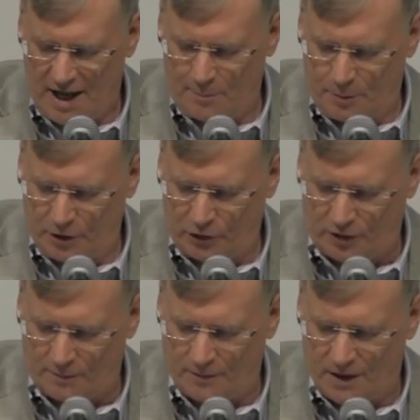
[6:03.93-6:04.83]

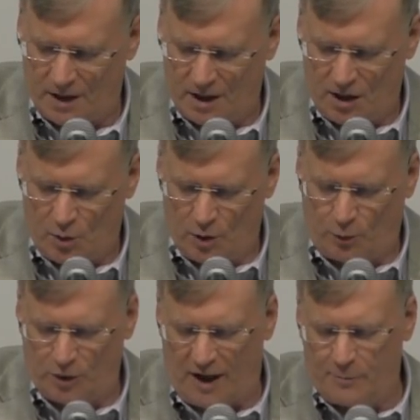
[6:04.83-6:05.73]
ambition,
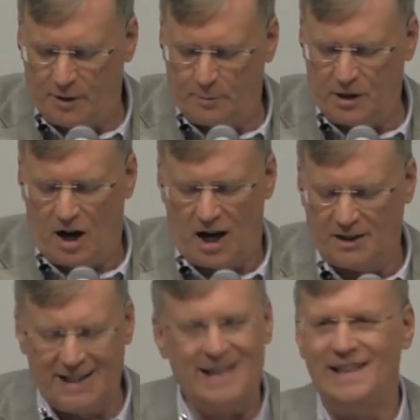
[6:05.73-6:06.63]
which would have been
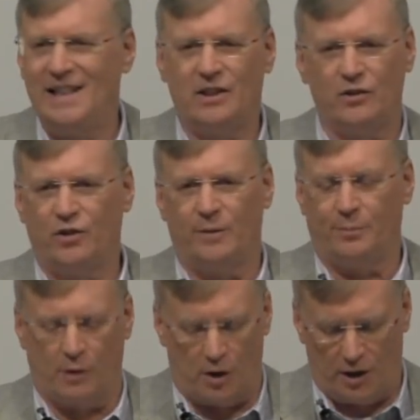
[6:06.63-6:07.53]
beyond any
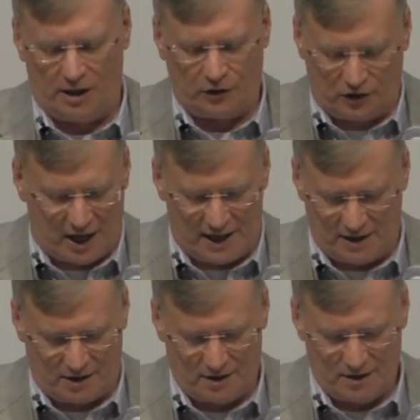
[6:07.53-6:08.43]
contemporary state.